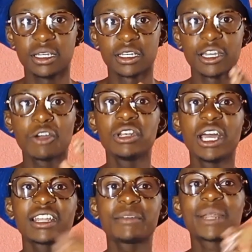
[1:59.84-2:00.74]

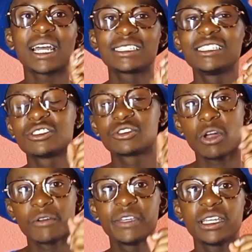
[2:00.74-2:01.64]
Regularly practice
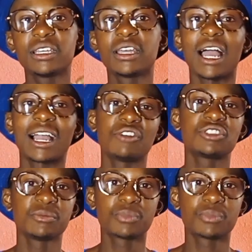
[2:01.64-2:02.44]
solving accounting